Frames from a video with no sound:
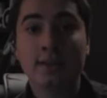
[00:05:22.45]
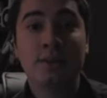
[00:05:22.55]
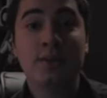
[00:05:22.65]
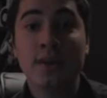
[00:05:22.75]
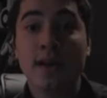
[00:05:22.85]

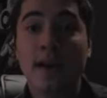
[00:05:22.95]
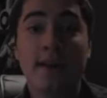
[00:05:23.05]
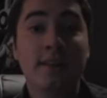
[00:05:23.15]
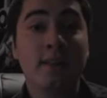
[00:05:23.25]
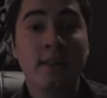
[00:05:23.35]
so
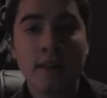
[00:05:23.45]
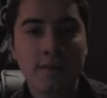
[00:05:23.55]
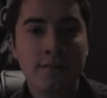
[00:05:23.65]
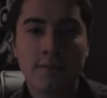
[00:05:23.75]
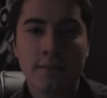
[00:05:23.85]
I'd
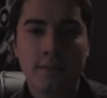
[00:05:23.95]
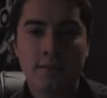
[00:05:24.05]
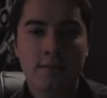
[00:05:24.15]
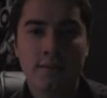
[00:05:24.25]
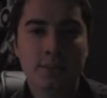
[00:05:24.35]
love
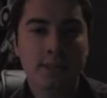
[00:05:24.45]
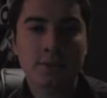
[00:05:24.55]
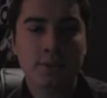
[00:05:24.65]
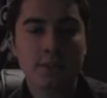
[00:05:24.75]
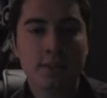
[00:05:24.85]
for James'
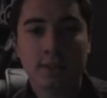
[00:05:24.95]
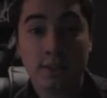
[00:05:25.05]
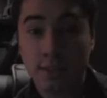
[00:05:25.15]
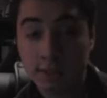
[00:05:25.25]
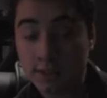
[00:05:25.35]
journey to
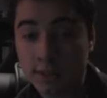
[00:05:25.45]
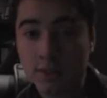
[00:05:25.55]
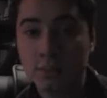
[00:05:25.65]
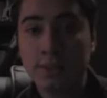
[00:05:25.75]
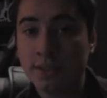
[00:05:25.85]

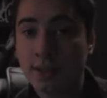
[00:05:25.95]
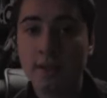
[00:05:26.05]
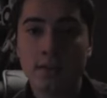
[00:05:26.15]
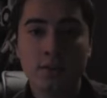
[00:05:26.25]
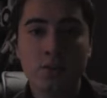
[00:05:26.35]
continue
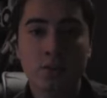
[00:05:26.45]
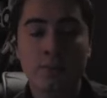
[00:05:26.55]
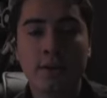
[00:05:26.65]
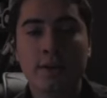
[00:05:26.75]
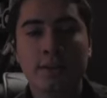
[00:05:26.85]
beyond the 2
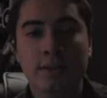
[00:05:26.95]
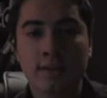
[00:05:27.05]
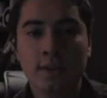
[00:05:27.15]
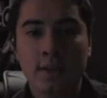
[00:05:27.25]
parts.